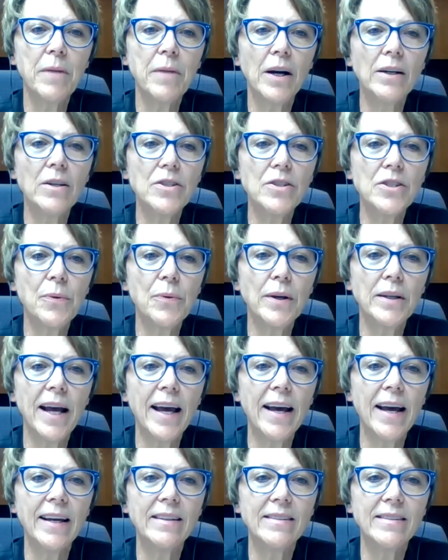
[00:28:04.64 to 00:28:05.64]
Marcos, you
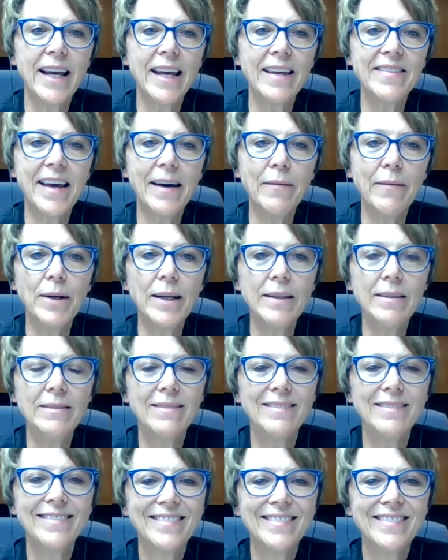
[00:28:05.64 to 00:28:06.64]
want to take that
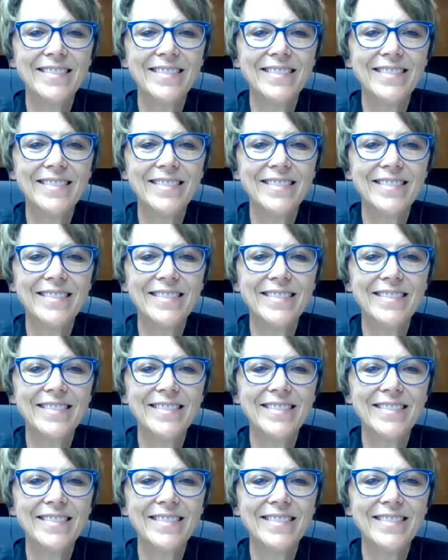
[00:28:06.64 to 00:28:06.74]
one?